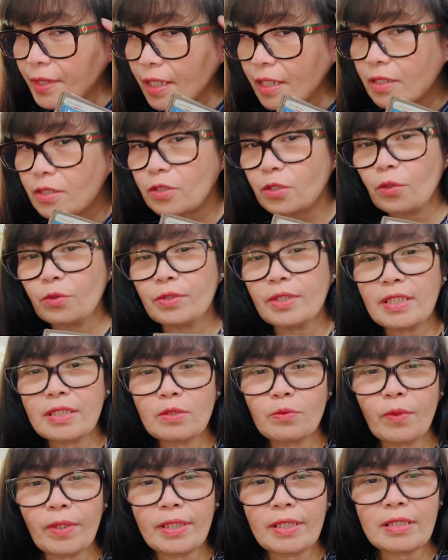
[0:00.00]
So
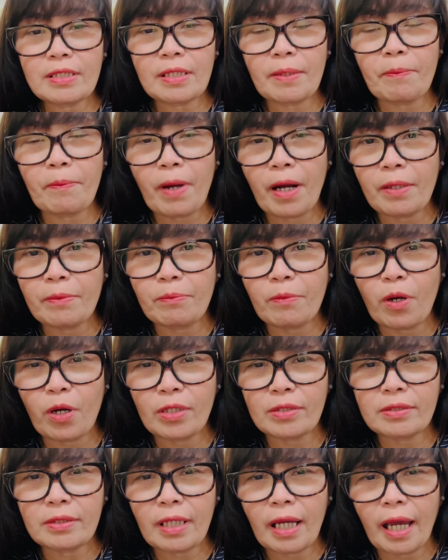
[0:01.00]
this one is a
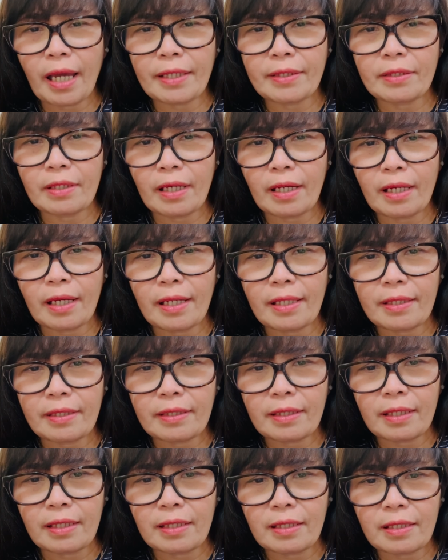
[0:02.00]
Marmont kind, I
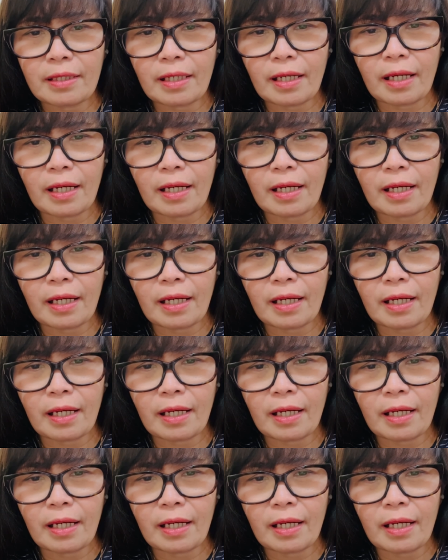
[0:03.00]
think,